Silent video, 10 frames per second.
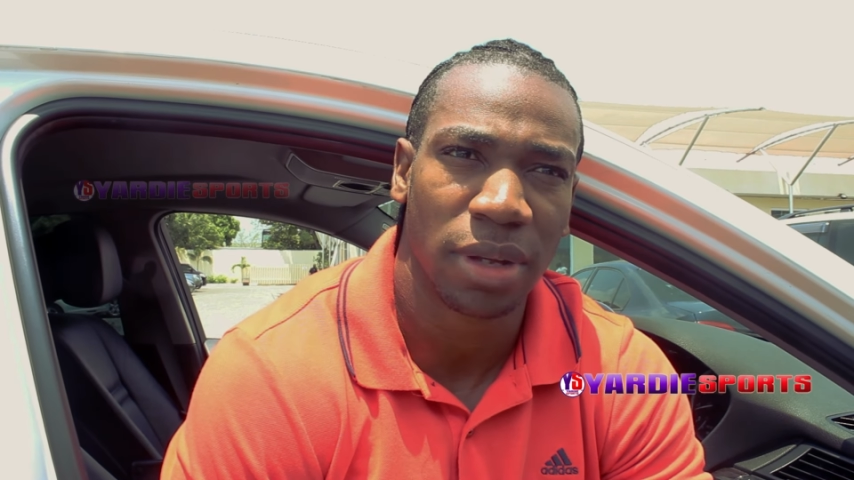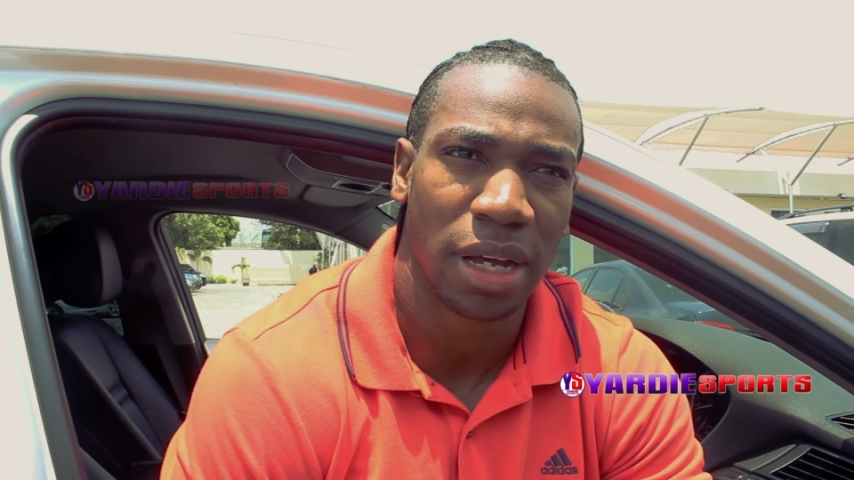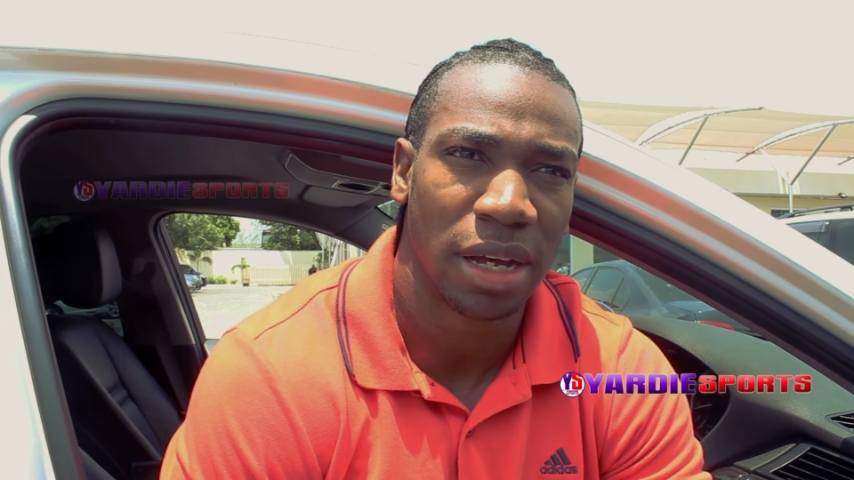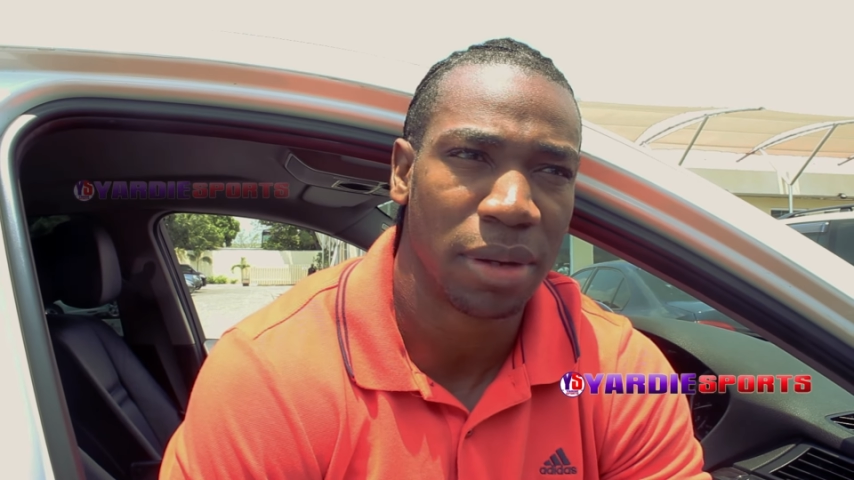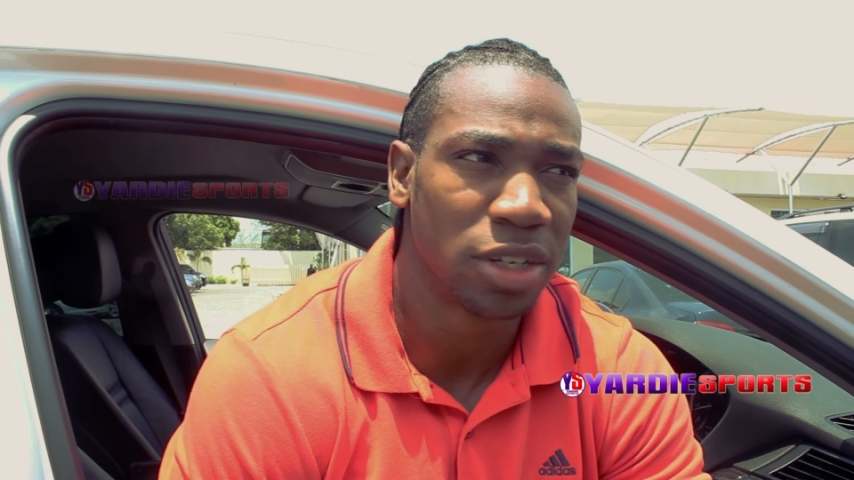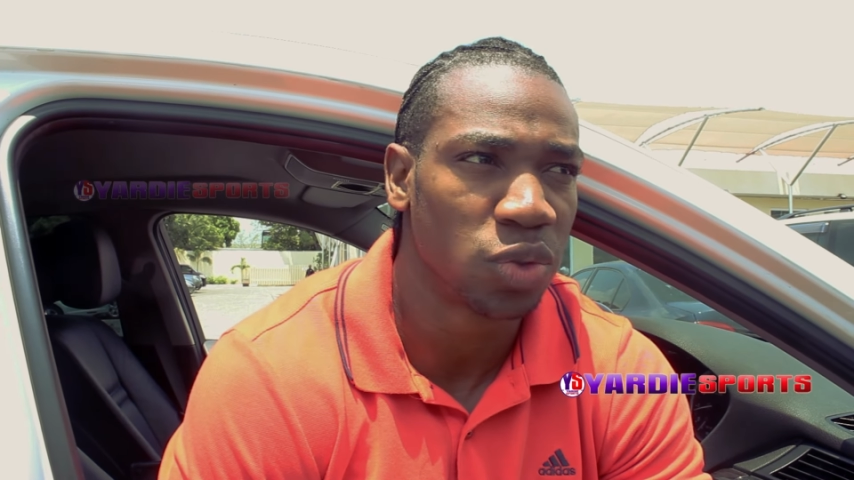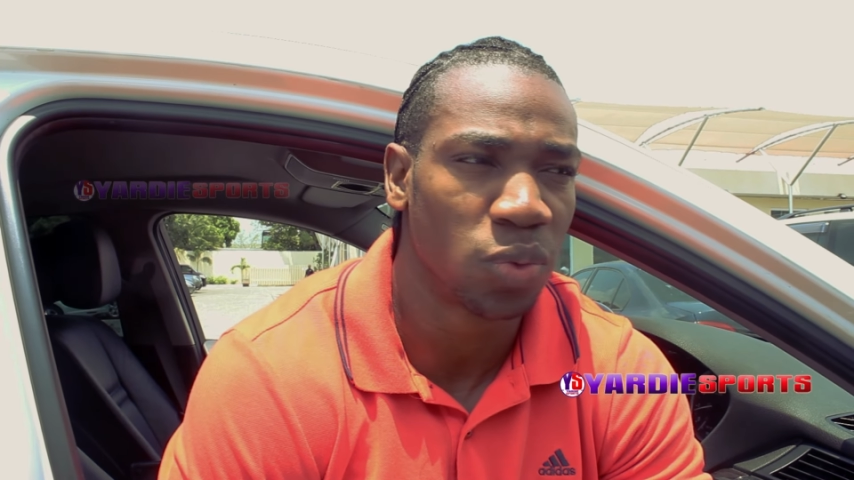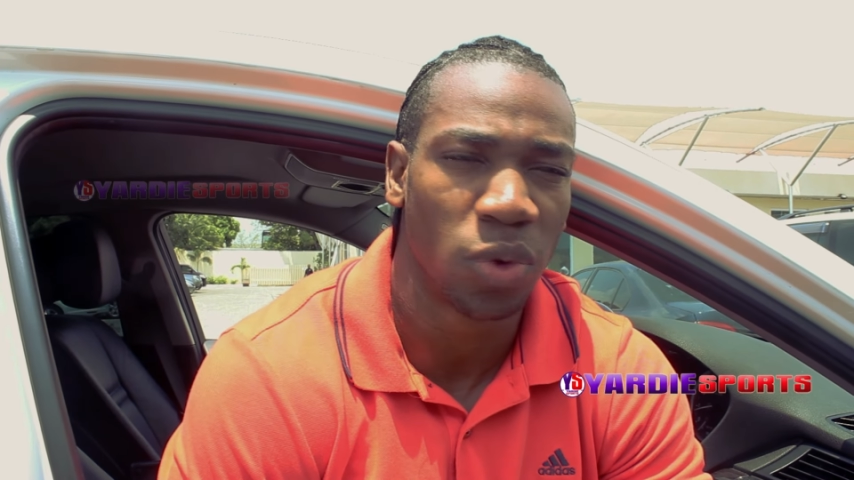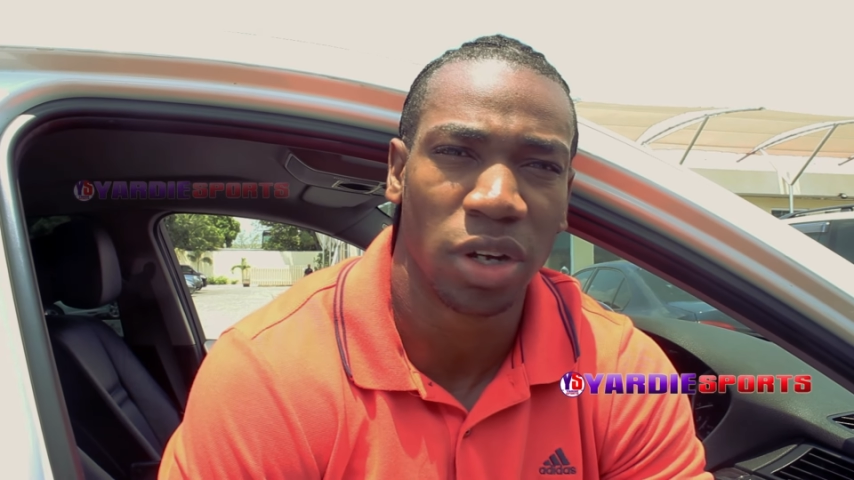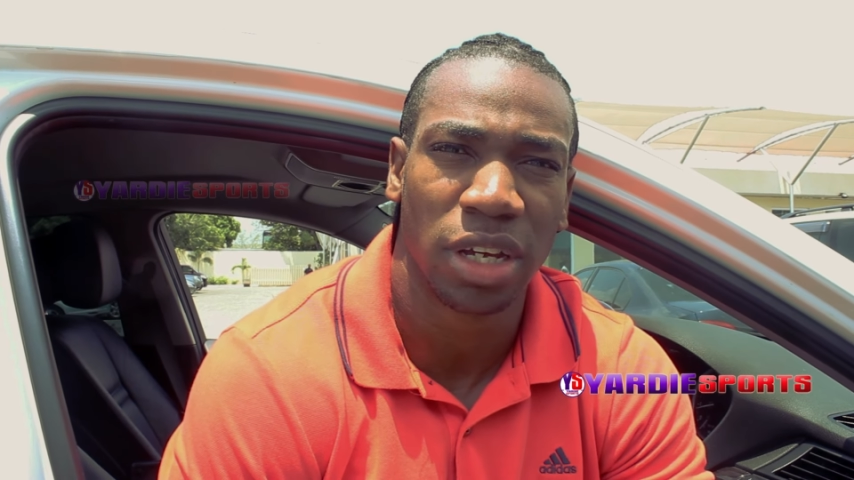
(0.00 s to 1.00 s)
Um, I just
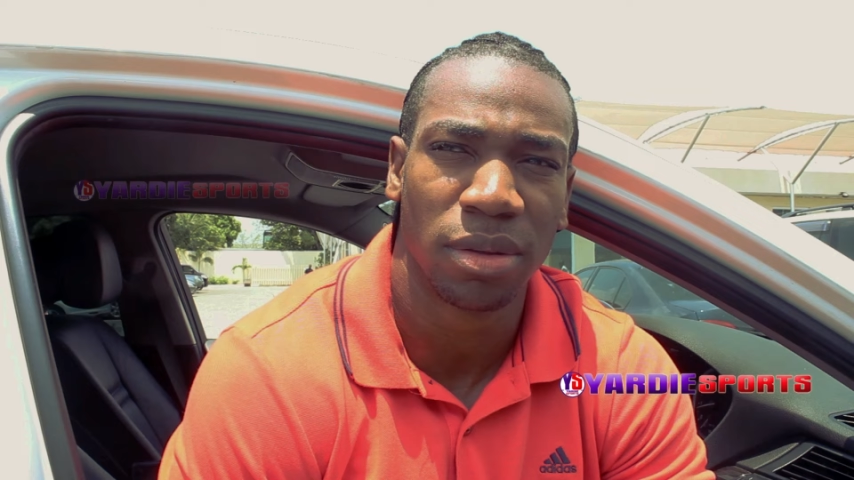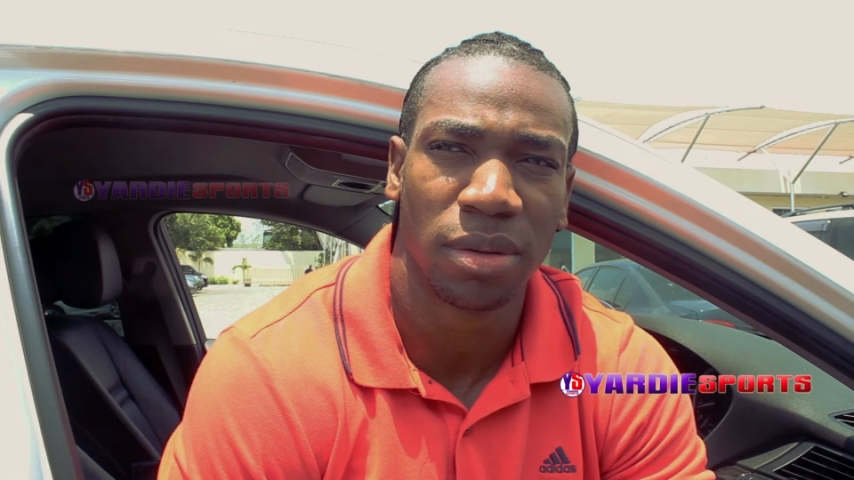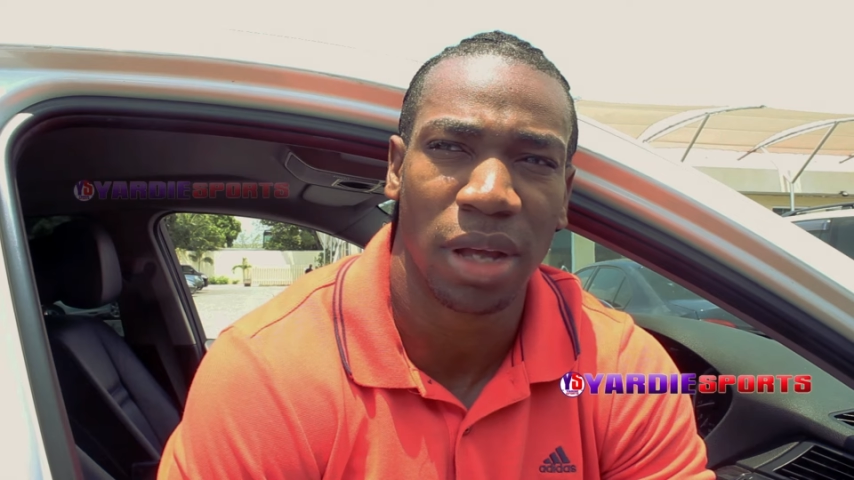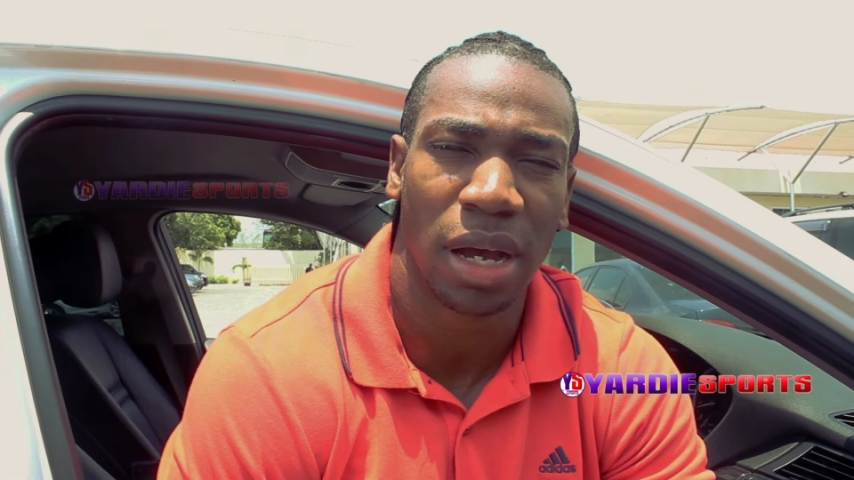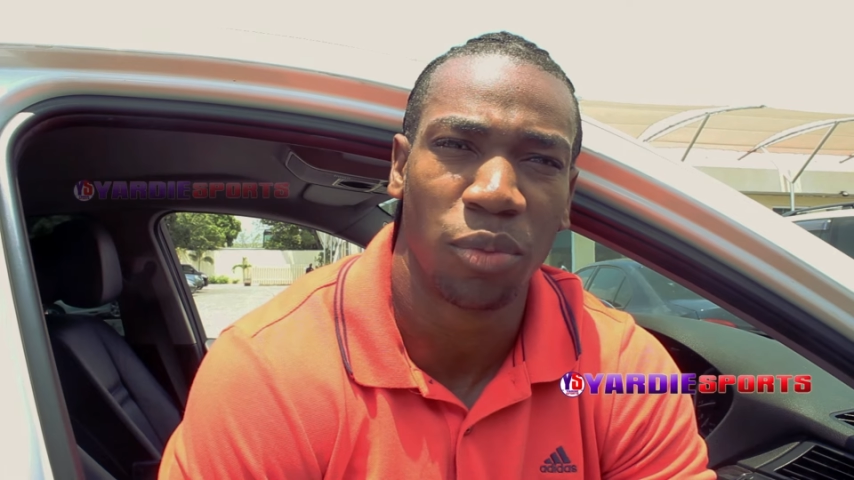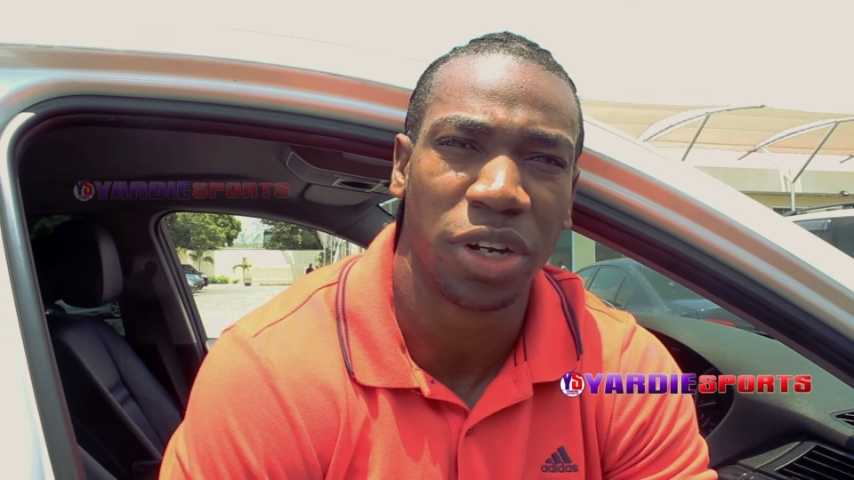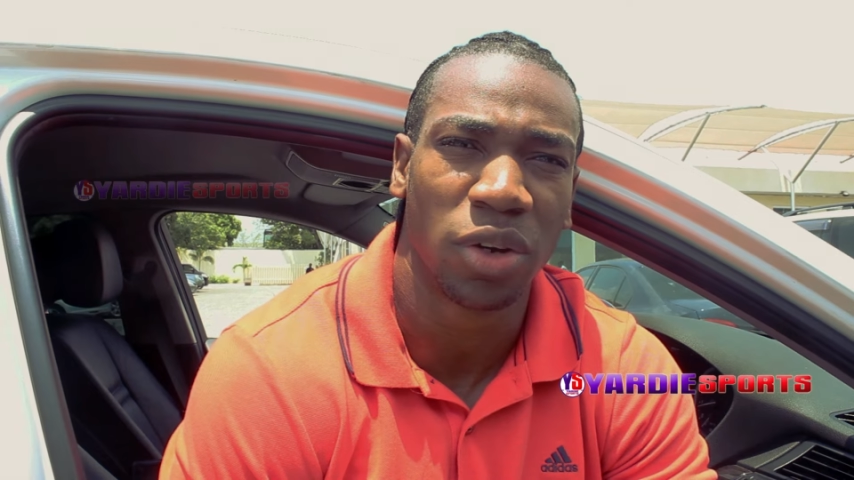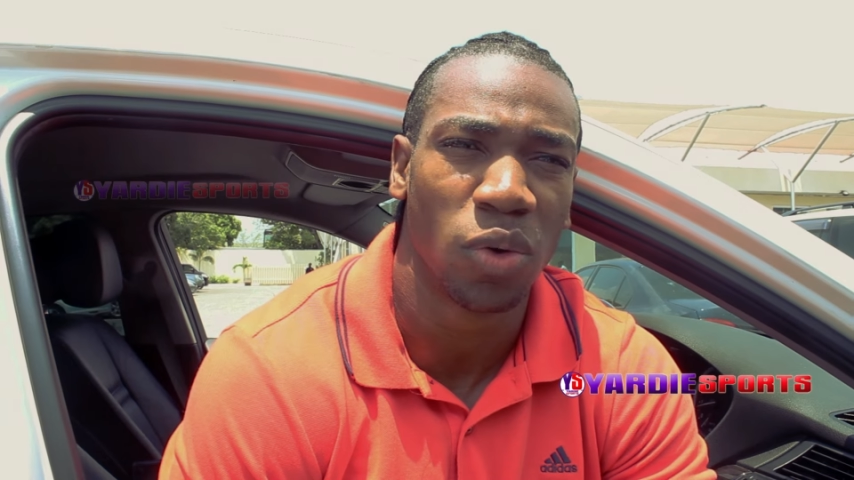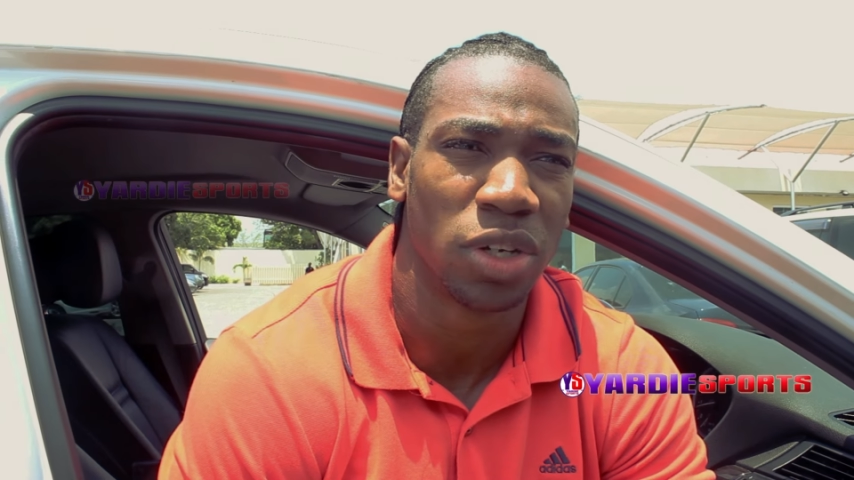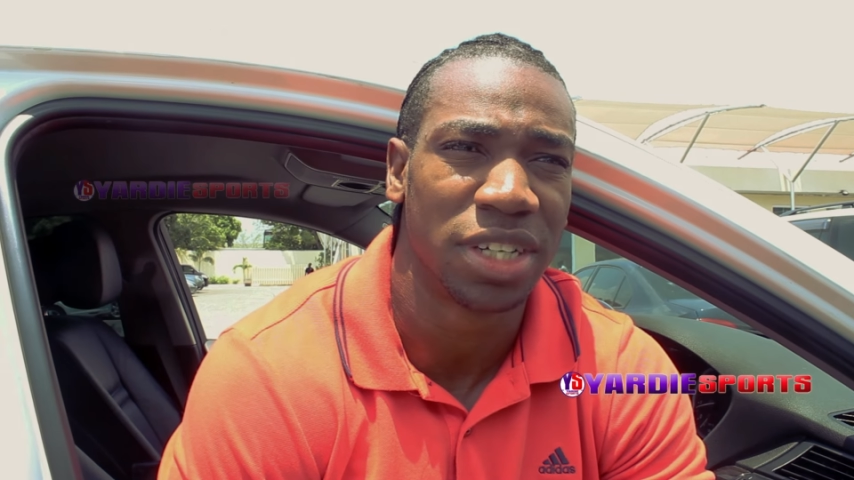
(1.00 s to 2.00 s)
working um, with the coach,